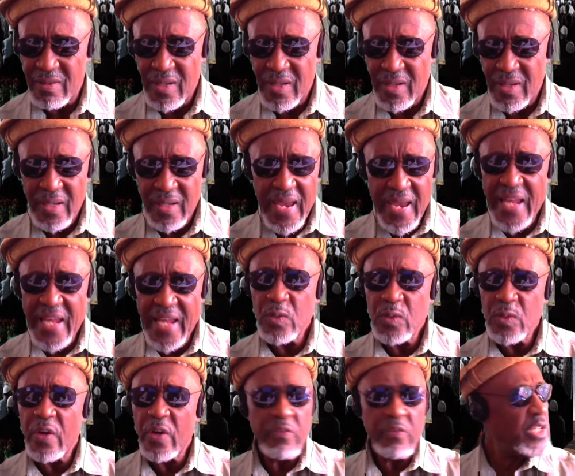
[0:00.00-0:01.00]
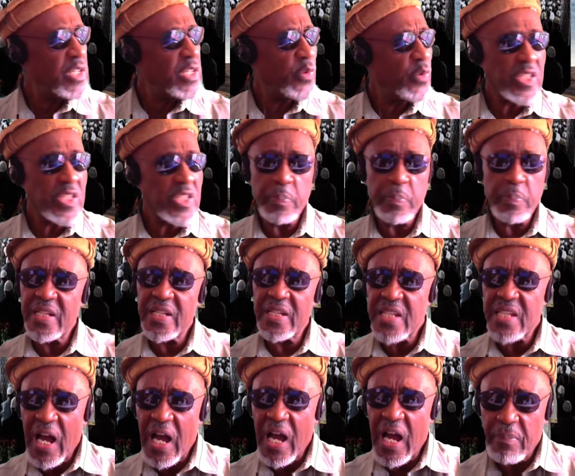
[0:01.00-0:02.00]
Anyone familiar with a spinning top?
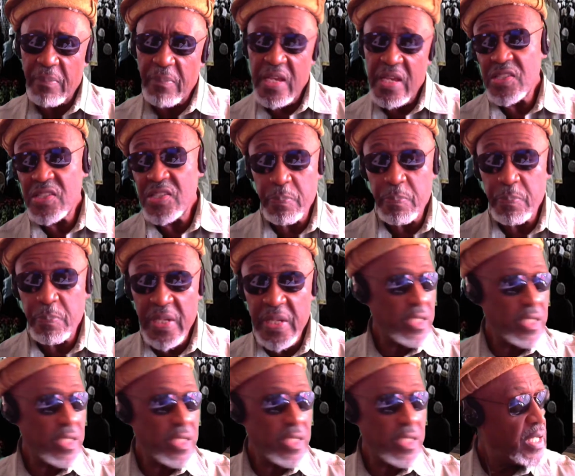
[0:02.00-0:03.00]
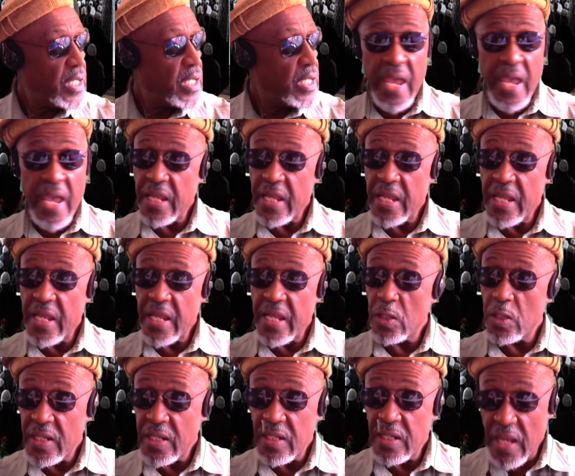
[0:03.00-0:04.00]
You spin it
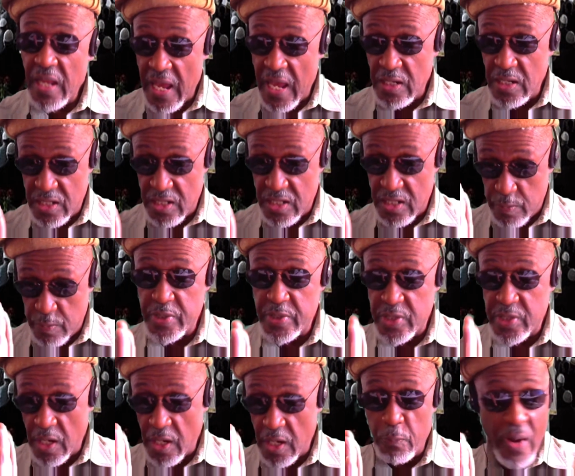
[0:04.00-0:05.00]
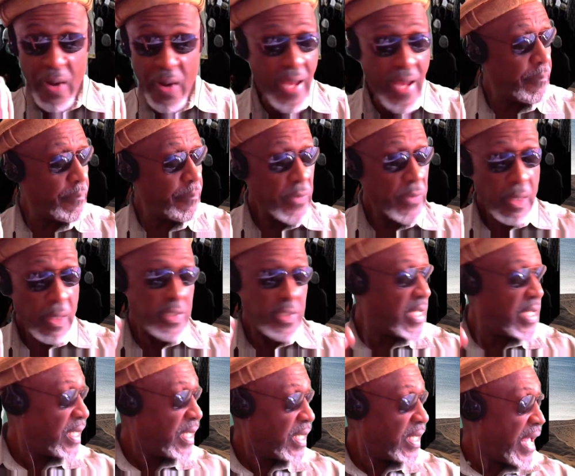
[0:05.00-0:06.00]
and it's upright, but then
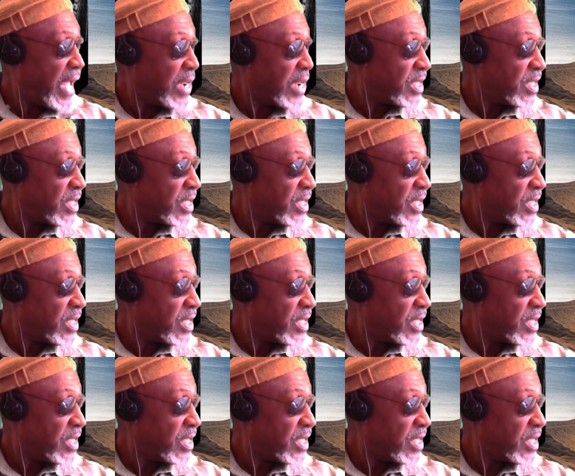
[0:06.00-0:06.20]
as the